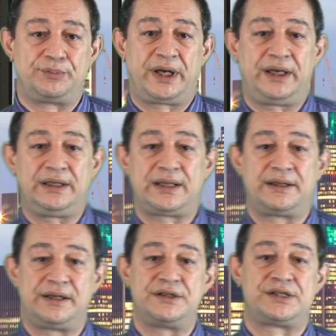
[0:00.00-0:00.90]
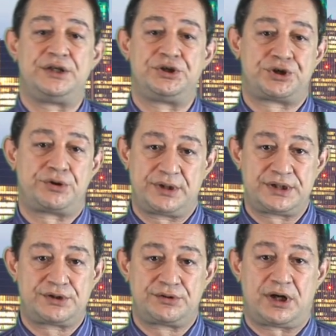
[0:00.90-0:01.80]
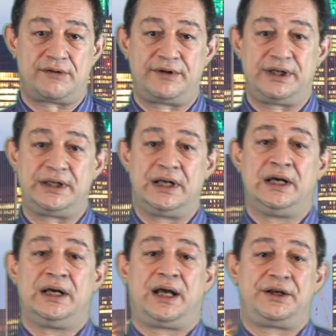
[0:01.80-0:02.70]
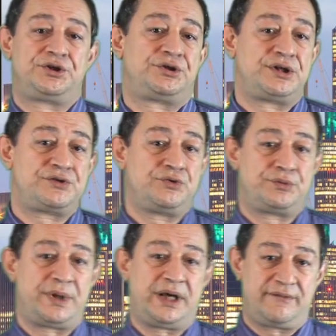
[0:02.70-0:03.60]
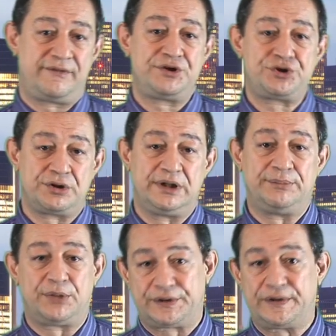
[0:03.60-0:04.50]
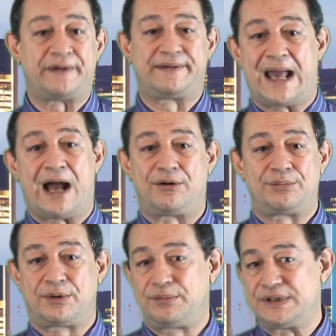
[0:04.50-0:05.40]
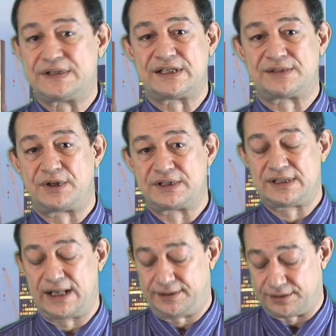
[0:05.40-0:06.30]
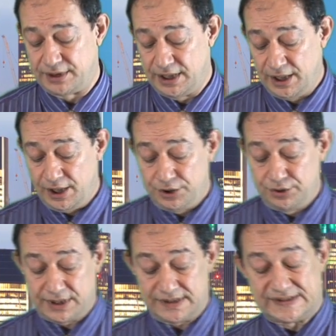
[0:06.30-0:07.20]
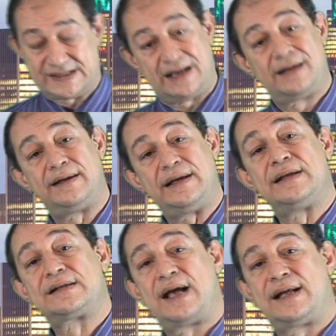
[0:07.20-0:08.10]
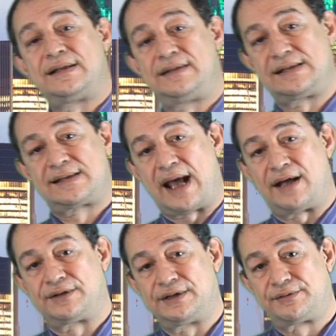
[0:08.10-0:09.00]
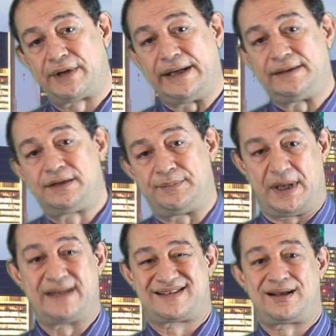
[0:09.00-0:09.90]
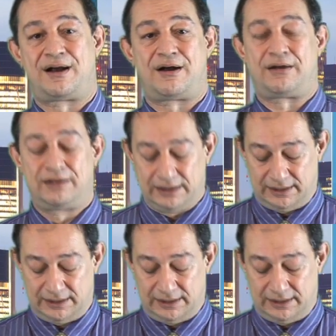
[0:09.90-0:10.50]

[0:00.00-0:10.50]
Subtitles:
pay it, and there's insurance to cover it, and insurance would pay eventually, but not now, probably 6 months later. You can sell these at a discounted rate, depends how